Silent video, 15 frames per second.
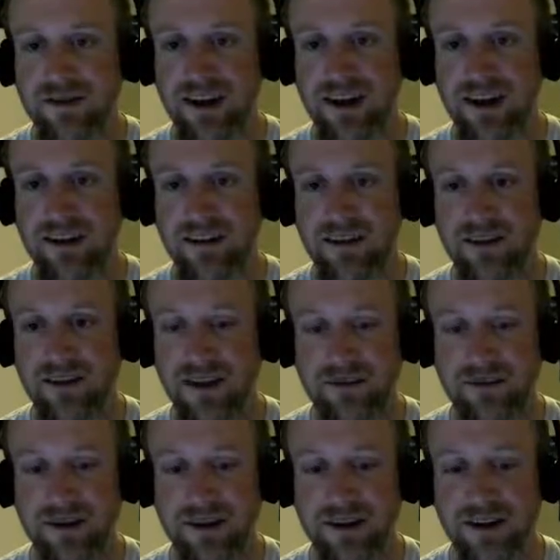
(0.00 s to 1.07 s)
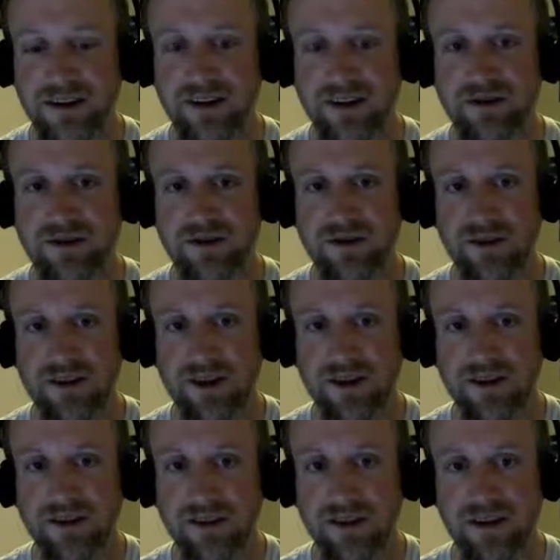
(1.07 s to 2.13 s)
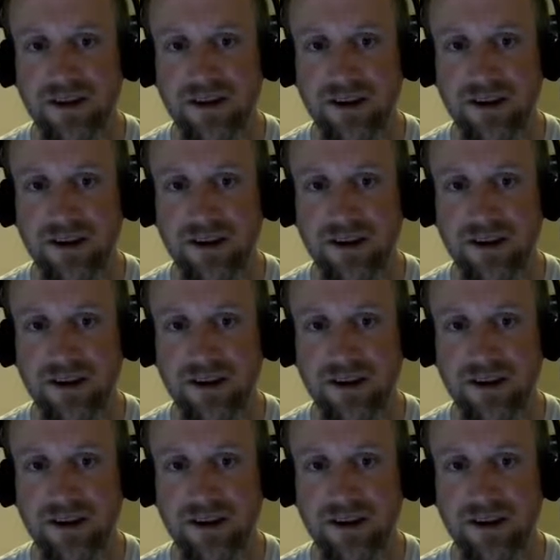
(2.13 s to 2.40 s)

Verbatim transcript: got its limited usefulness.